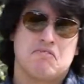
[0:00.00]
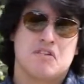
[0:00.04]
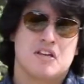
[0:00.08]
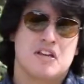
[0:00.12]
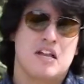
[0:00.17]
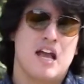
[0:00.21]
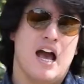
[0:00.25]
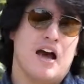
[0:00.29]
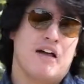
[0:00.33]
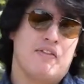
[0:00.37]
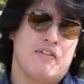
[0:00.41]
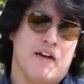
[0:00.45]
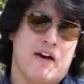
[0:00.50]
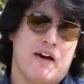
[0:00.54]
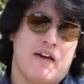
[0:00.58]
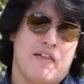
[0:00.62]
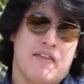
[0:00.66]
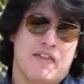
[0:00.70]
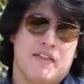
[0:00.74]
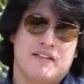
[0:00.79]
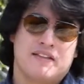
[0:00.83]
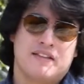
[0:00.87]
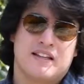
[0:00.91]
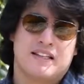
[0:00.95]

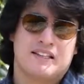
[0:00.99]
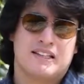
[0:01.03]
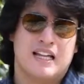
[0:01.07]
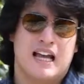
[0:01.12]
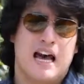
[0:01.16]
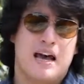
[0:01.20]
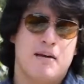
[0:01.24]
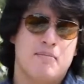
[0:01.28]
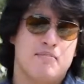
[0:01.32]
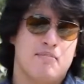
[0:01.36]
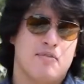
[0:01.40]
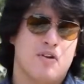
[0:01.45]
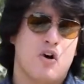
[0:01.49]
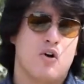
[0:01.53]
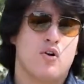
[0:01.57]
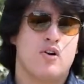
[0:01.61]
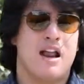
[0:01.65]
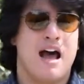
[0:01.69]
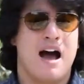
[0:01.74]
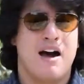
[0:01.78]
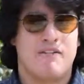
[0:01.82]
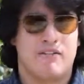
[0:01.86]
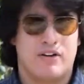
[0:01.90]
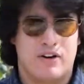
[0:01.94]
the time on
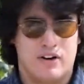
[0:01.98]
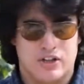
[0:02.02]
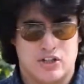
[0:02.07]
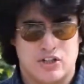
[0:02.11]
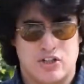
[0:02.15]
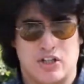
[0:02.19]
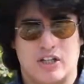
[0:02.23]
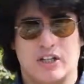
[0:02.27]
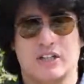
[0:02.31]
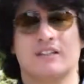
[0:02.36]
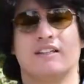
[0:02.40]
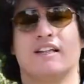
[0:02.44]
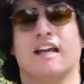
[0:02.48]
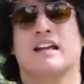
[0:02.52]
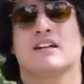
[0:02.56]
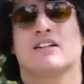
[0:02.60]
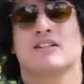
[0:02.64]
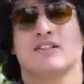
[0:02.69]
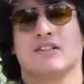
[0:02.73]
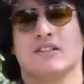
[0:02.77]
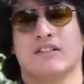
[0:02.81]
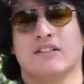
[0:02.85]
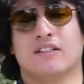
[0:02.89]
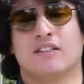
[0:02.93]
average it
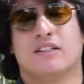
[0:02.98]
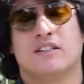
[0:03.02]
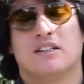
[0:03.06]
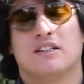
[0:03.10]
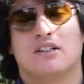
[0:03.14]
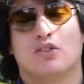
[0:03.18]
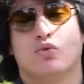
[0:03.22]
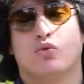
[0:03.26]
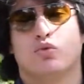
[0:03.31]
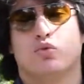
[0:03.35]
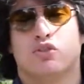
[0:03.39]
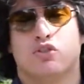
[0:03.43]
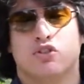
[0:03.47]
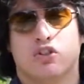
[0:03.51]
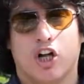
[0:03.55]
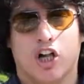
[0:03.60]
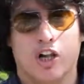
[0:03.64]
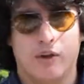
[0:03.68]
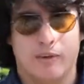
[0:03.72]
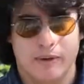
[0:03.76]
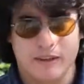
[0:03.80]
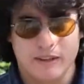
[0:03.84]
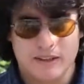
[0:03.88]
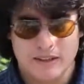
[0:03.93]
takes to
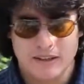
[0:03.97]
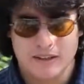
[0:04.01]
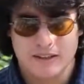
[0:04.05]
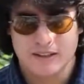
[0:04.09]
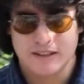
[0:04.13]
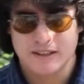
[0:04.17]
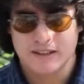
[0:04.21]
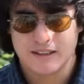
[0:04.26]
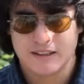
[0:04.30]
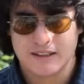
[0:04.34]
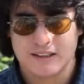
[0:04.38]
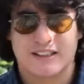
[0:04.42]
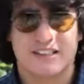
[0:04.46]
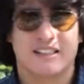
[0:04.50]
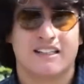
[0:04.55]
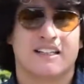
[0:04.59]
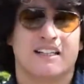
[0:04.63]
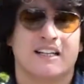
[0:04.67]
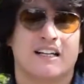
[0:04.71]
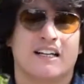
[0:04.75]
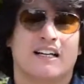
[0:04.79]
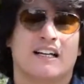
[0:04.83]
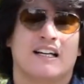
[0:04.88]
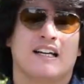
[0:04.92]
resolve it,
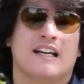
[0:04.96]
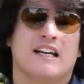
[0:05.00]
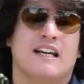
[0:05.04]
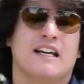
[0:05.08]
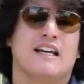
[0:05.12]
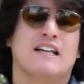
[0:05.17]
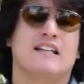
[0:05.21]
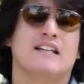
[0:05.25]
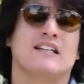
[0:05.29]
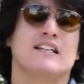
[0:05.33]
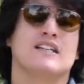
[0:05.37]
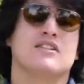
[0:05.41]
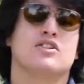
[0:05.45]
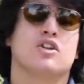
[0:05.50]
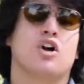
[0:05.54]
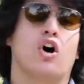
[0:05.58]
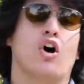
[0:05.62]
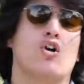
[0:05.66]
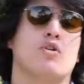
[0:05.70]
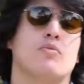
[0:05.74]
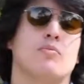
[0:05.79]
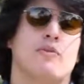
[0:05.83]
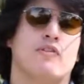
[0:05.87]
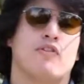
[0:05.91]
it is
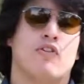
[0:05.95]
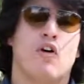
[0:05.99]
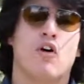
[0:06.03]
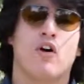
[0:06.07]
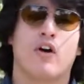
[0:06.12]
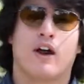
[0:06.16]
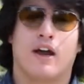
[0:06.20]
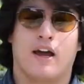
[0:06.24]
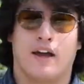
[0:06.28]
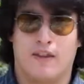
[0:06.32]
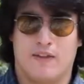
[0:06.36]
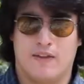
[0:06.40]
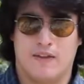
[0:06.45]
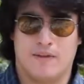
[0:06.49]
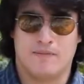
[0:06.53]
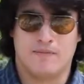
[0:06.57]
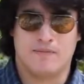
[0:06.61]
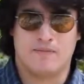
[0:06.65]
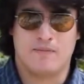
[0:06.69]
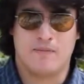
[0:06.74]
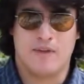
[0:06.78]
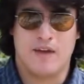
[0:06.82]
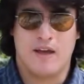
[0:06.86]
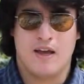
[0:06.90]
known beforehand.
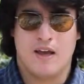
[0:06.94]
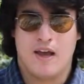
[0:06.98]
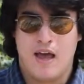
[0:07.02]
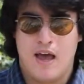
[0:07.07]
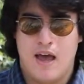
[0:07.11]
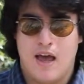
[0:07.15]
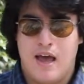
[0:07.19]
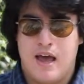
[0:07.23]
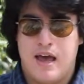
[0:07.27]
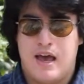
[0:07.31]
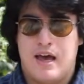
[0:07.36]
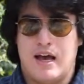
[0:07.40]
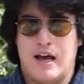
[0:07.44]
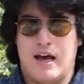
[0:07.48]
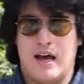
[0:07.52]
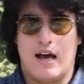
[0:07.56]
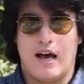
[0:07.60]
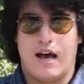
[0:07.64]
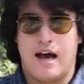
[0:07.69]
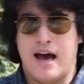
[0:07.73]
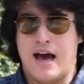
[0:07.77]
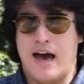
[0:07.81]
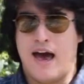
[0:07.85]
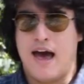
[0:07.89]

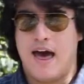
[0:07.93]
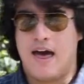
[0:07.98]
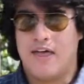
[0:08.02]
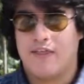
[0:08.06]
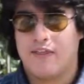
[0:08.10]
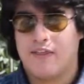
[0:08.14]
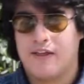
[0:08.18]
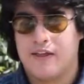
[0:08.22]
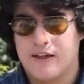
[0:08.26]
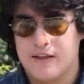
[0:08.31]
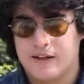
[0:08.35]
And